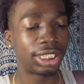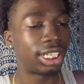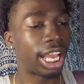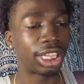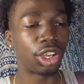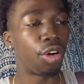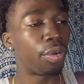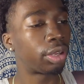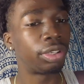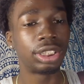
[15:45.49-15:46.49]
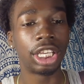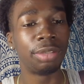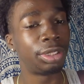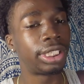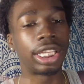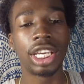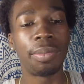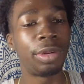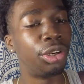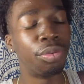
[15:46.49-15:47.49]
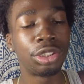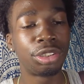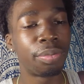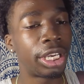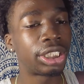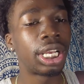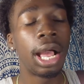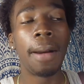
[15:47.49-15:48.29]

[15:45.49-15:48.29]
and I had to go in on this other bitch that had to come in there doing too much.